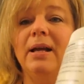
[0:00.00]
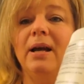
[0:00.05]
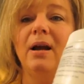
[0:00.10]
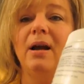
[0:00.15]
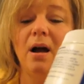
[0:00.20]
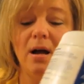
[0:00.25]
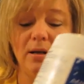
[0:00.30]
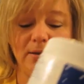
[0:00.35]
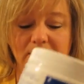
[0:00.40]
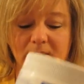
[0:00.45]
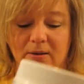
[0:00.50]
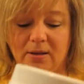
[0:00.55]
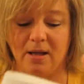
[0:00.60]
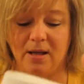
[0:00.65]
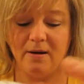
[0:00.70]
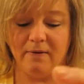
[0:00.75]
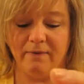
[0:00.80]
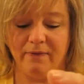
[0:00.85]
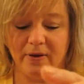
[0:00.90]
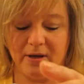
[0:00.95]
I also
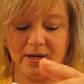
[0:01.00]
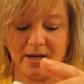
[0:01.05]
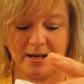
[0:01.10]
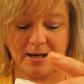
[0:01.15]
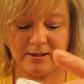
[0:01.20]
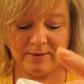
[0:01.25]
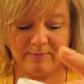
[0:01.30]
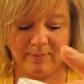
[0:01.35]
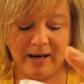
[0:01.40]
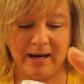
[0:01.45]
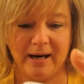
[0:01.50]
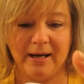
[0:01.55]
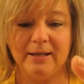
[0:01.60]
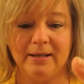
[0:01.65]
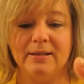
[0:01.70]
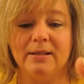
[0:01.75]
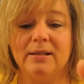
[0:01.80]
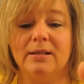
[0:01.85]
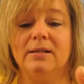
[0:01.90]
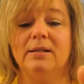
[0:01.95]
love the Yes
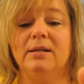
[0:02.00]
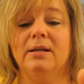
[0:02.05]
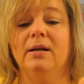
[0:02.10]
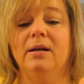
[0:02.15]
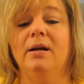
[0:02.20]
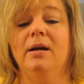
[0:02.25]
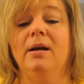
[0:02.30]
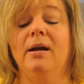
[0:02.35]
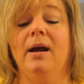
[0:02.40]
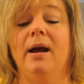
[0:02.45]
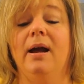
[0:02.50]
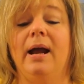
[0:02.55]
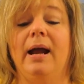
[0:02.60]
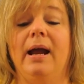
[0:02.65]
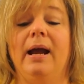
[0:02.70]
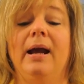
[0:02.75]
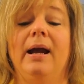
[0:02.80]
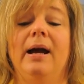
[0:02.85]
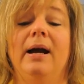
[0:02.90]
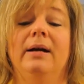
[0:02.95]
Paste,
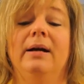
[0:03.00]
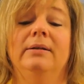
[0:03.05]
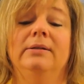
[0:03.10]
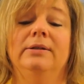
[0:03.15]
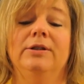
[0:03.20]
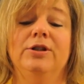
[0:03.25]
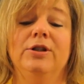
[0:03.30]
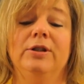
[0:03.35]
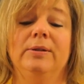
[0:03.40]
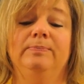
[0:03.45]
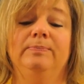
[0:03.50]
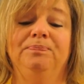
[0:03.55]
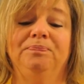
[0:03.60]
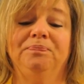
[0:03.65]
and